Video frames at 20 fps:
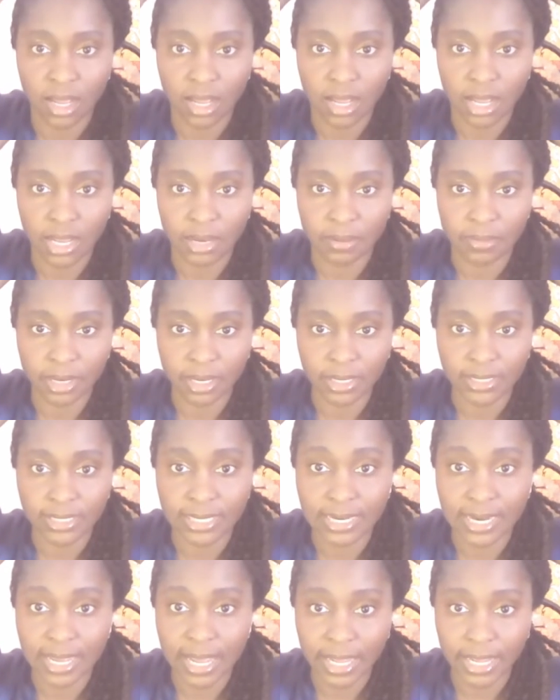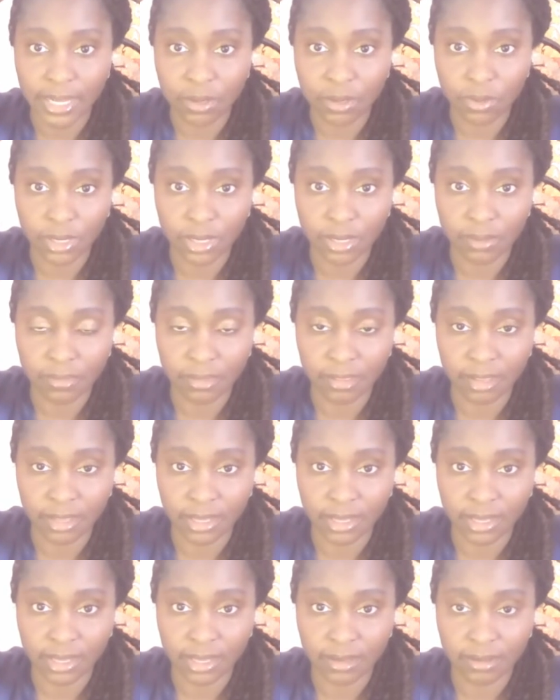I'm not denying what I'm
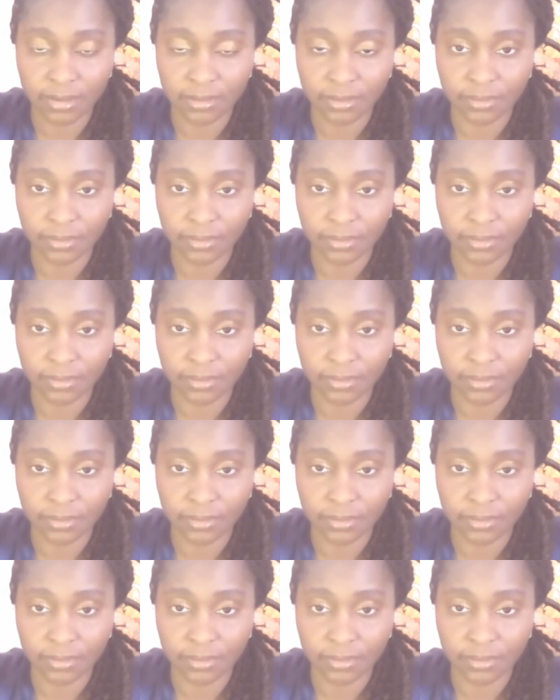thinking.